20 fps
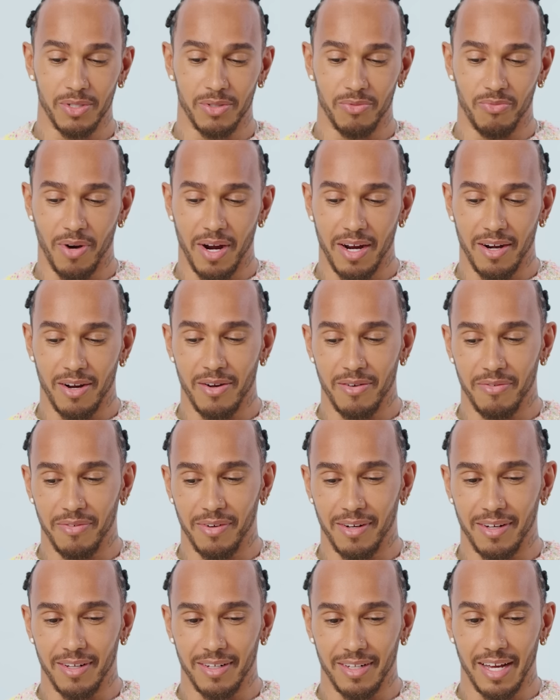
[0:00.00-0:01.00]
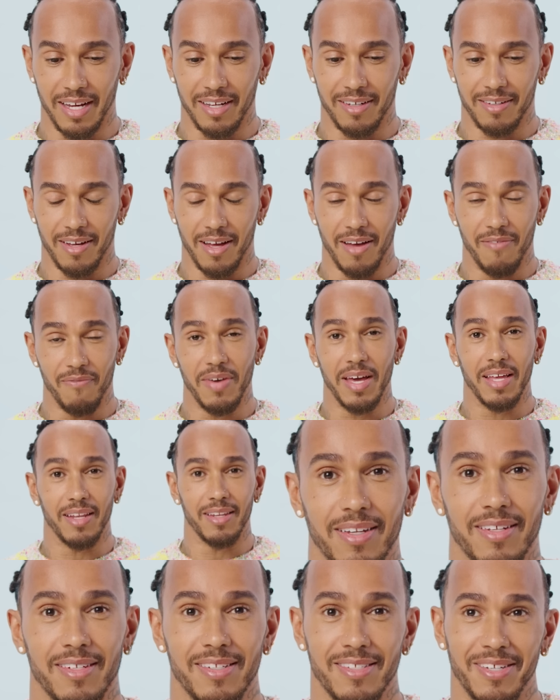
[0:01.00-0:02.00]
was right over like a
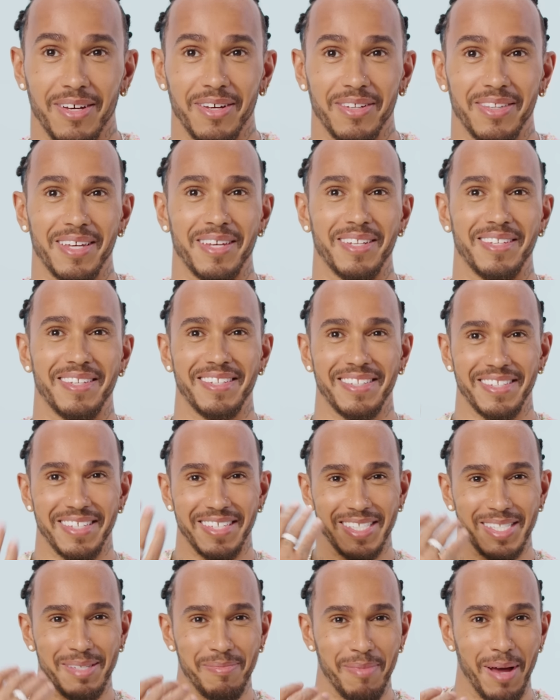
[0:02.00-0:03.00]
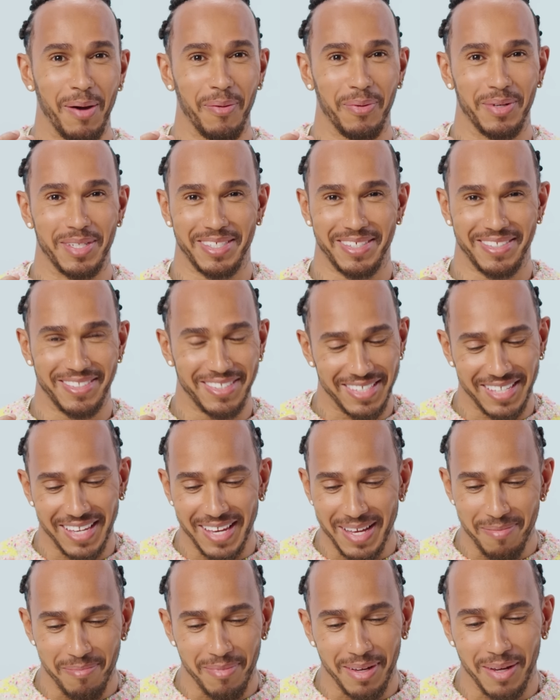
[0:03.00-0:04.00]
vent. So the smell was just
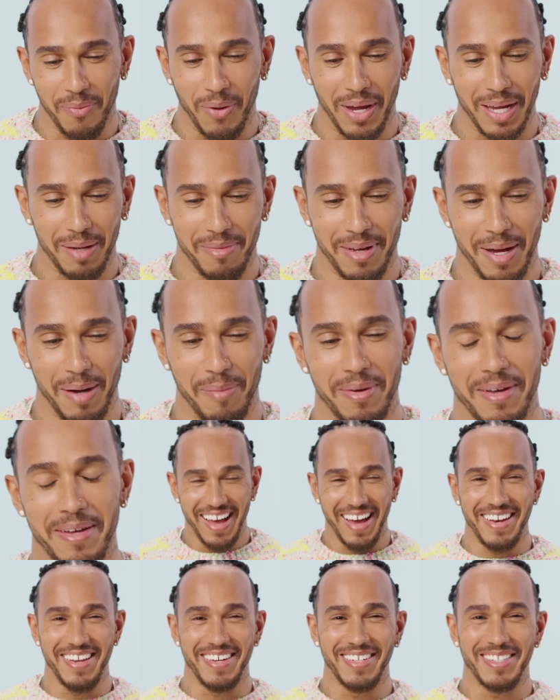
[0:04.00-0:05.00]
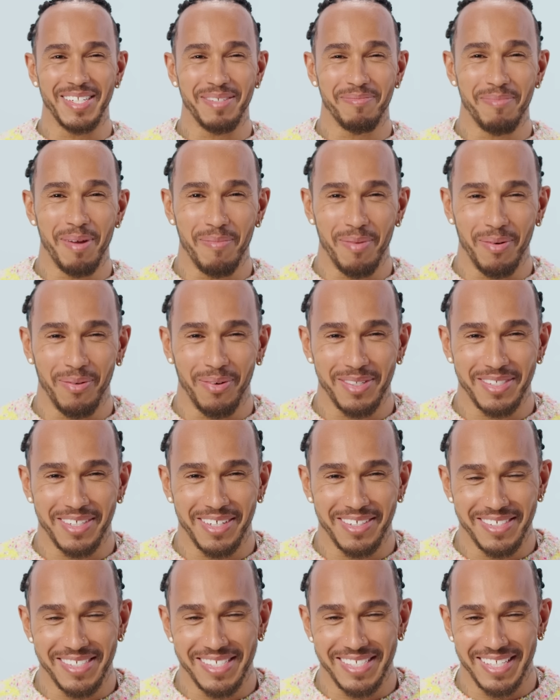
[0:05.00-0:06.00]
hitting me and waking me up. And I just remember
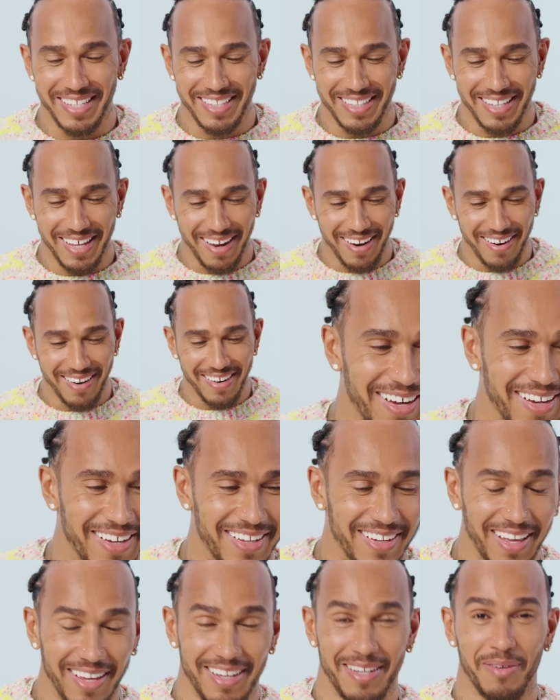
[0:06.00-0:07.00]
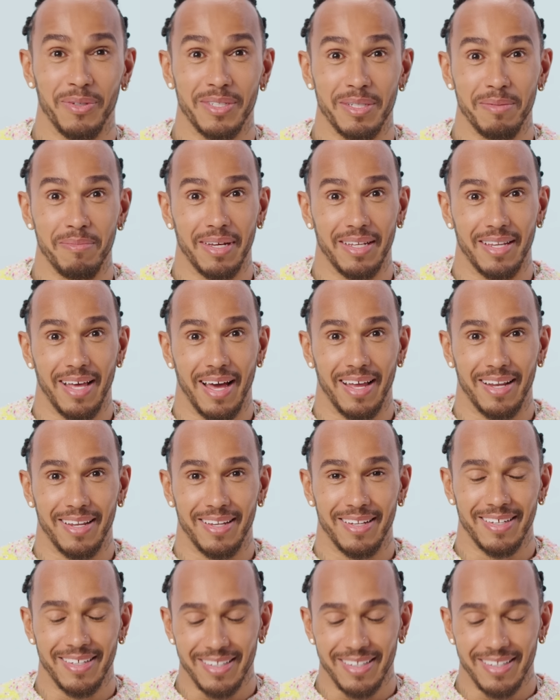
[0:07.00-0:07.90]
Roscoe just sitting there like it wasn't me, Dad.